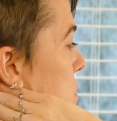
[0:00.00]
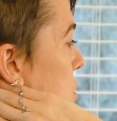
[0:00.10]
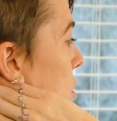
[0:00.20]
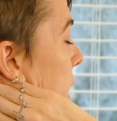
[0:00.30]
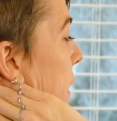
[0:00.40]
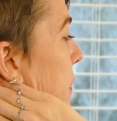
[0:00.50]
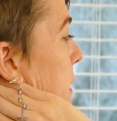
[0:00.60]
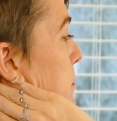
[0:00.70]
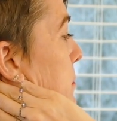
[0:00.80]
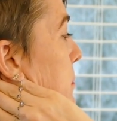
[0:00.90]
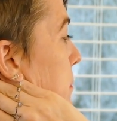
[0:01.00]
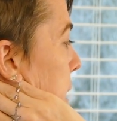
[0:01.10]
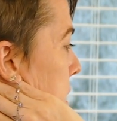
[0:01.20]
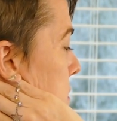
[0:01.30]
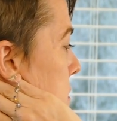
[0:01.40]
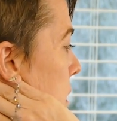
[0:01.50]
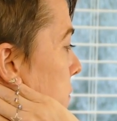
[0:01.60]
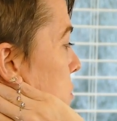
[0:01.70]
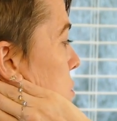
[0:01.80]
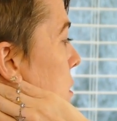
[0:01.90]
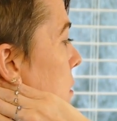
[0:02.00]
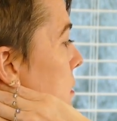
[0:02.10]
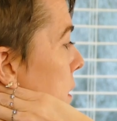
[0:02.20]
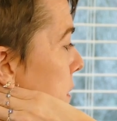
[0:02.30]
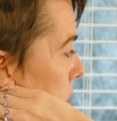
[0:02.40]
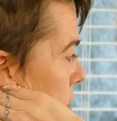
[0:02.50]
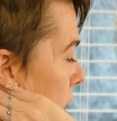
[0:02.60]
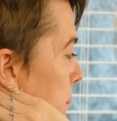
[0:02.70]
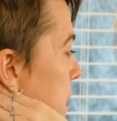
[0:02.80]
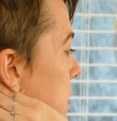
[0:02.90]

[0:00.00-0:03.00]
to start at the base of your skull at the top